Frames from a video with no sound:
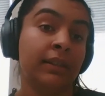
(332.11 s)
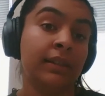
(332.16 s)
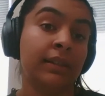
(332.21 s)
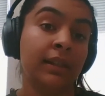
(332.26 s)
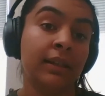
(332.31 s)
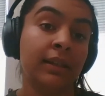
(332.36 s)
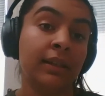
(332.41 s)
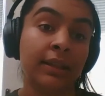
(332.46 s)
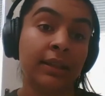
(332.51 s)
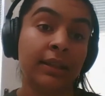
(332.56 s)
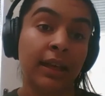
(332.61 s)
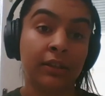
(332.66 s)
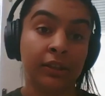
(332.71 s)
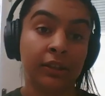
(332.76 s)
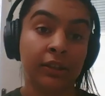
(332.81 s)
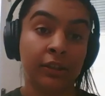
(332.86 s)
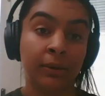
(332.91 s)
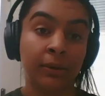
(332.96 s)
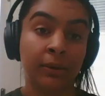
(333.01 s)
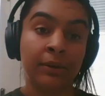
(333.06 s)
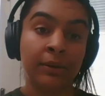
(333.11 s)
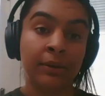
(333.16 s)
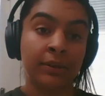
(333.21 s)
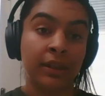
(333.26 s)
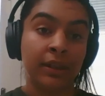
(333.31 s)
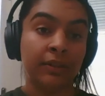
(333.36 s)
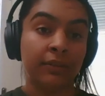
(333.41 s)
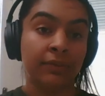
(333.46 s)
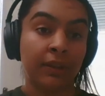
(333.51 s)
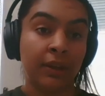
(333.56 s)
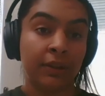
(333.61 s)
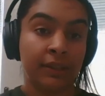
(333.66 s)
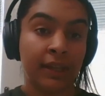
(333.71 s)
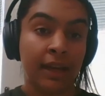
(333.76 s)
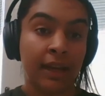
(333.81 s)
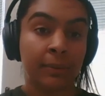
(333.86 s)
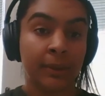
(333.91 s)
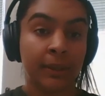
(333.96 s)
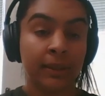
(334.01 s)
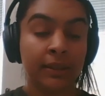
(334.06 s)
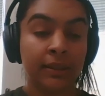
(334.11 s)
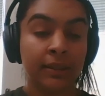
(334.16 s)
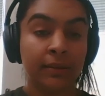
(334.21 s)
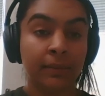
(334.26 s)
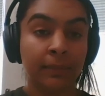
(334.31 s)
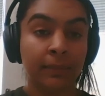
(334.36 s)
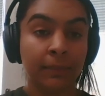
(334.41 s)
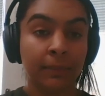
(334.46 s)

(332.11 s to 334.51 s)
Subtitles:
study that you do outside of those hours?